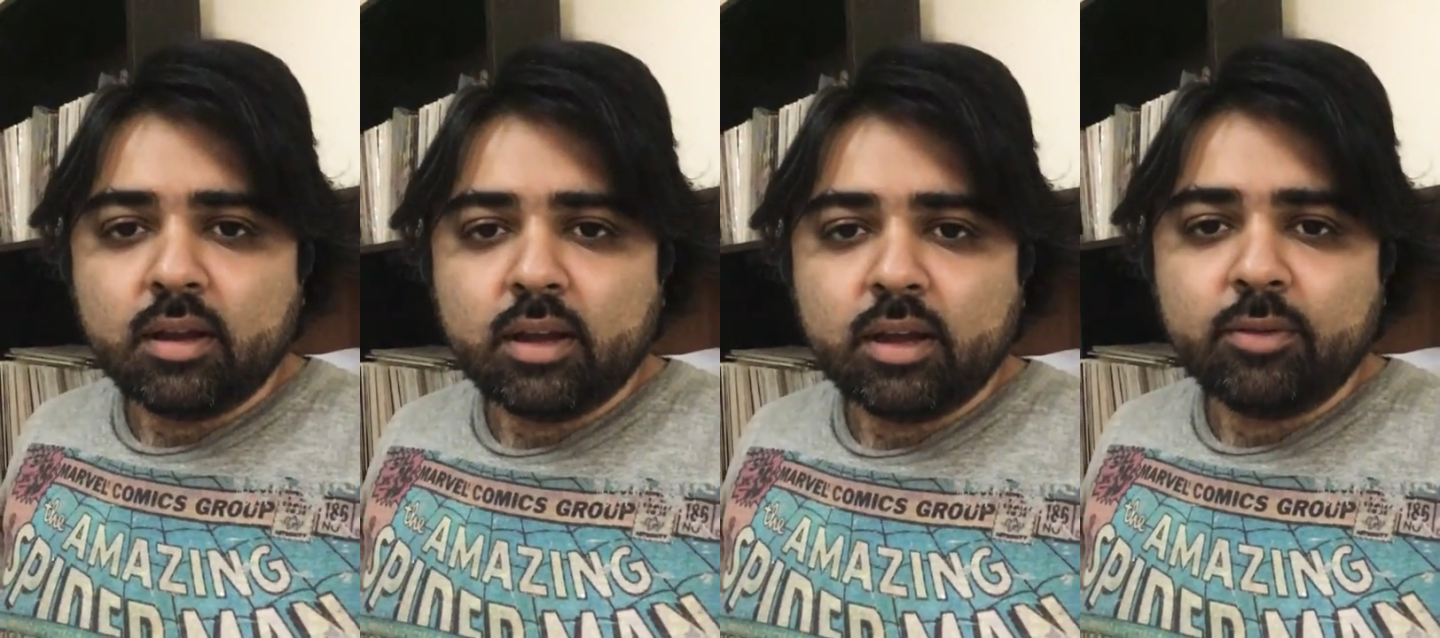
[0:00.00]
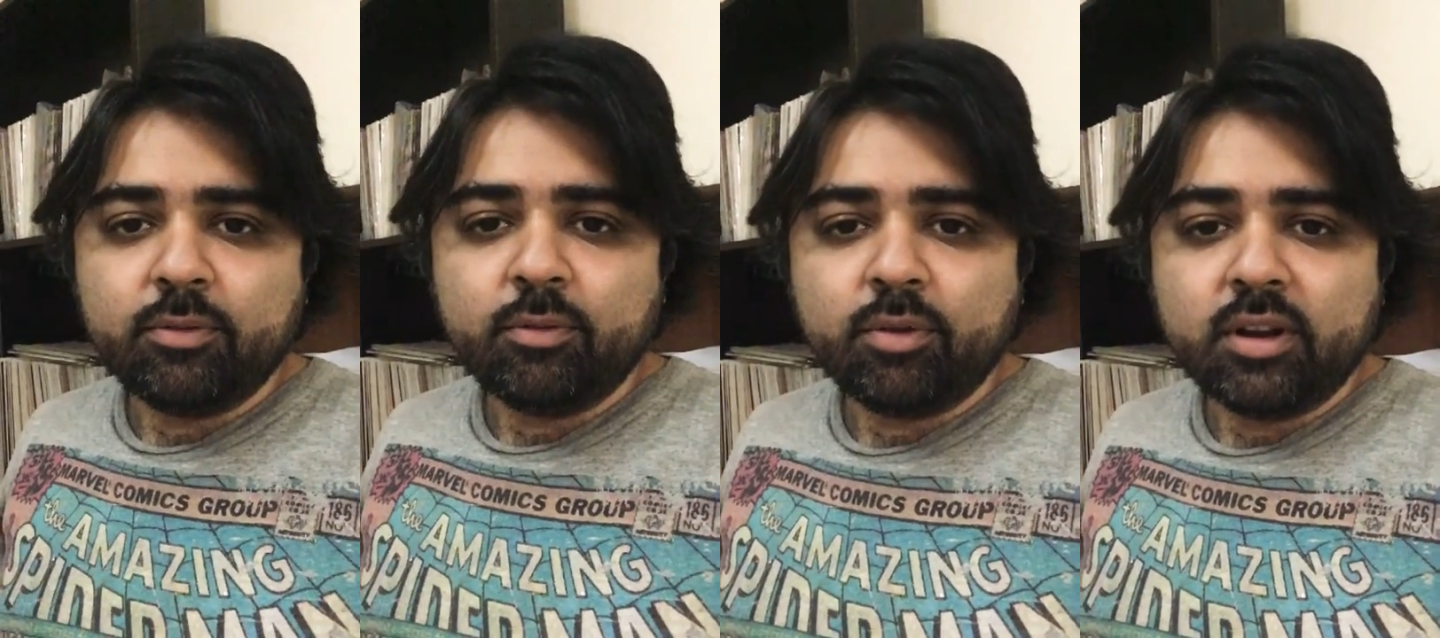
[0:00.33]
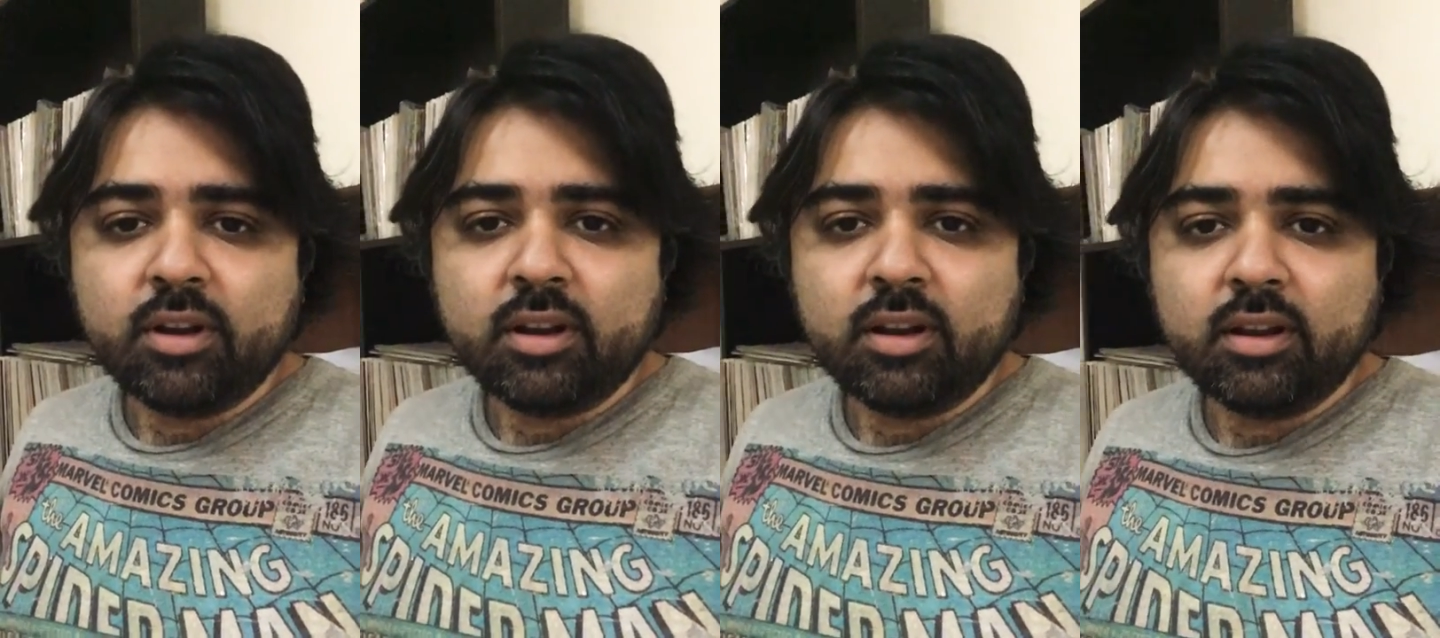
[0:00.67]
Hi
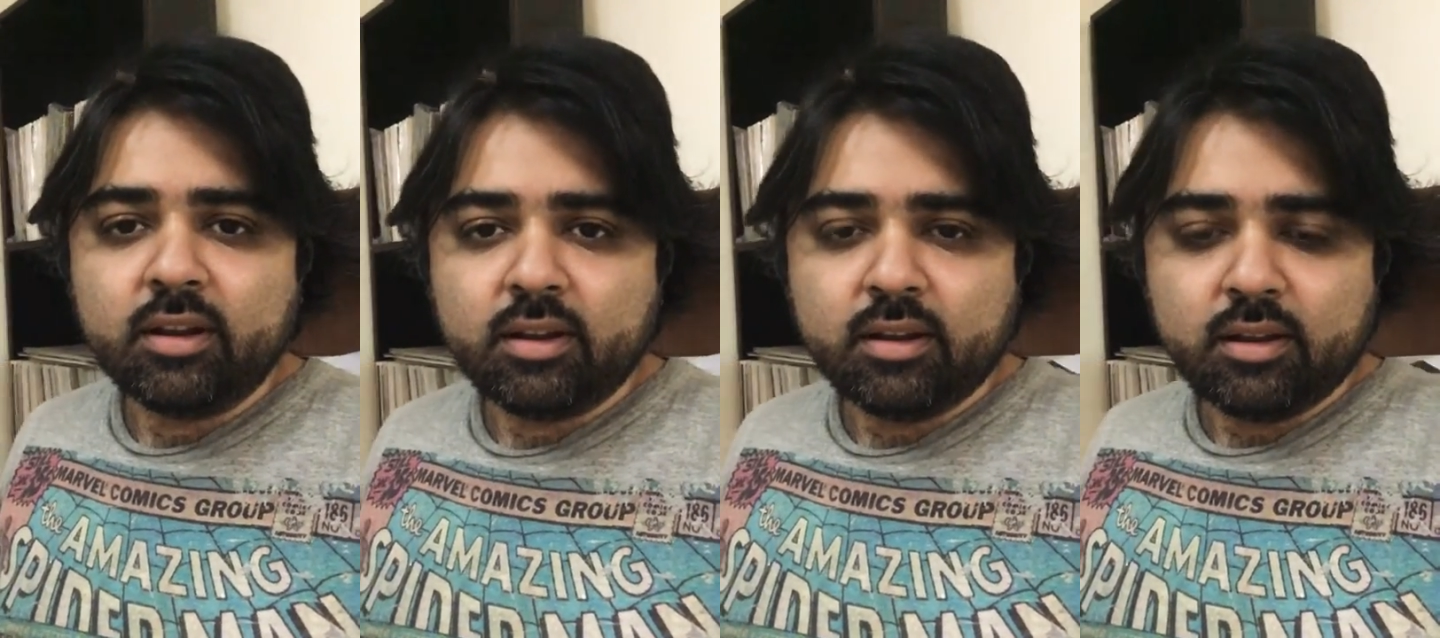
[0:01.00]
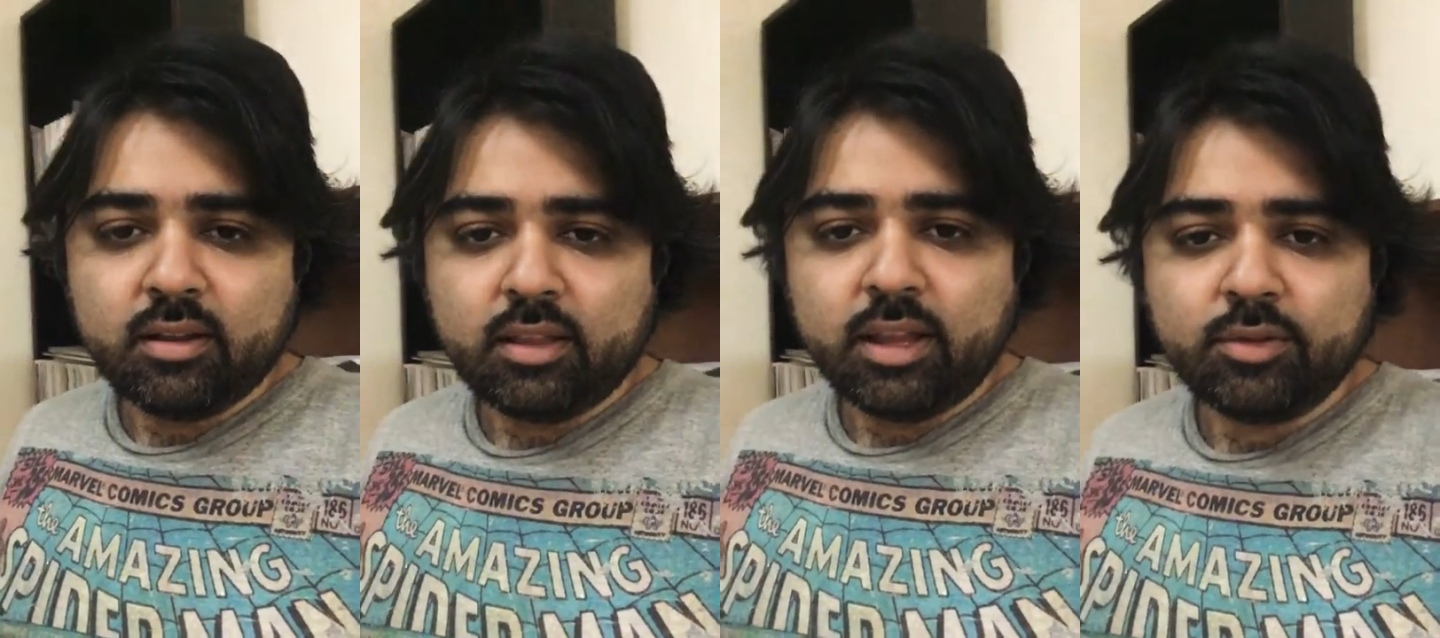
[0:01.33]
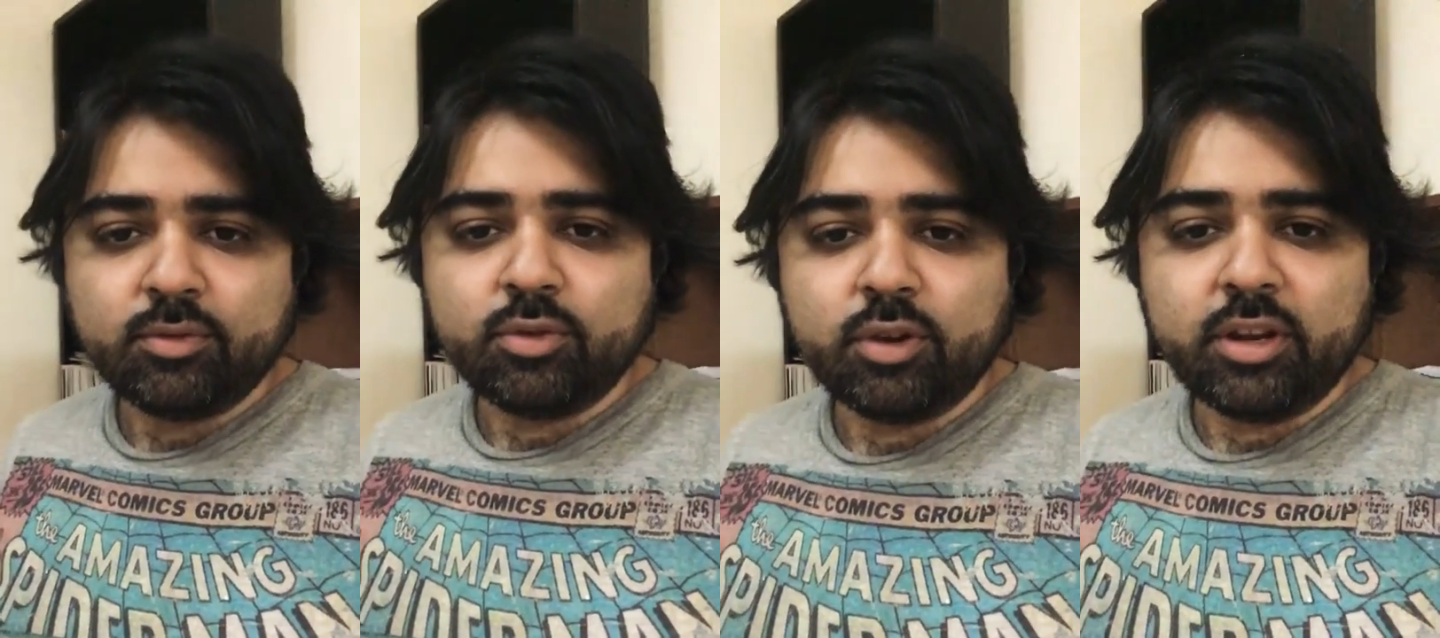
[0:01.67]
everyone, thanks
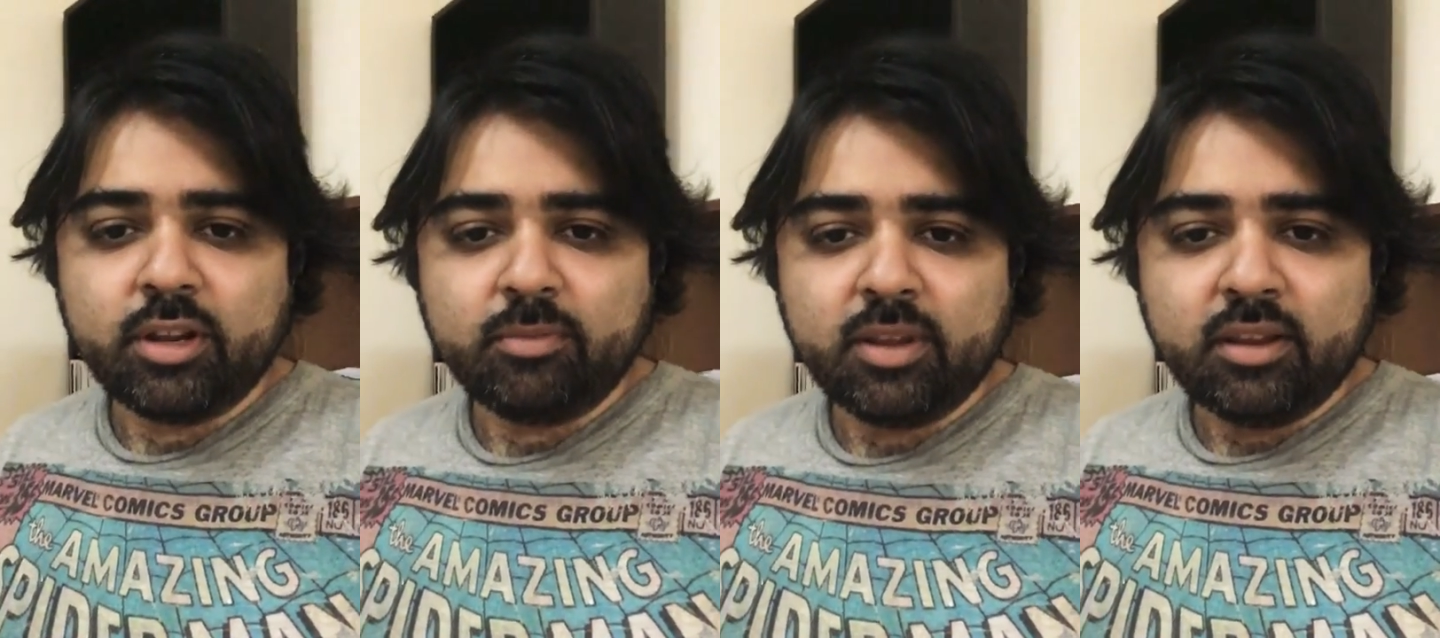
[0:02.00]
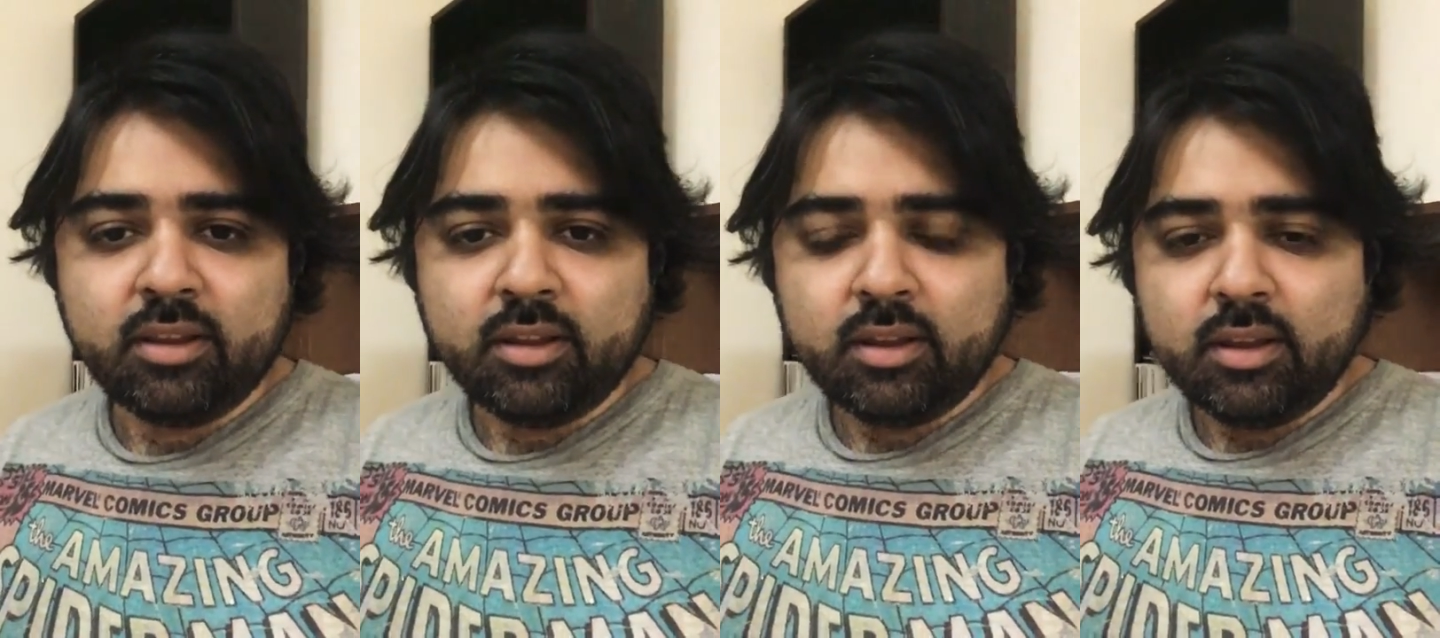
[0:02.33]
for joining me.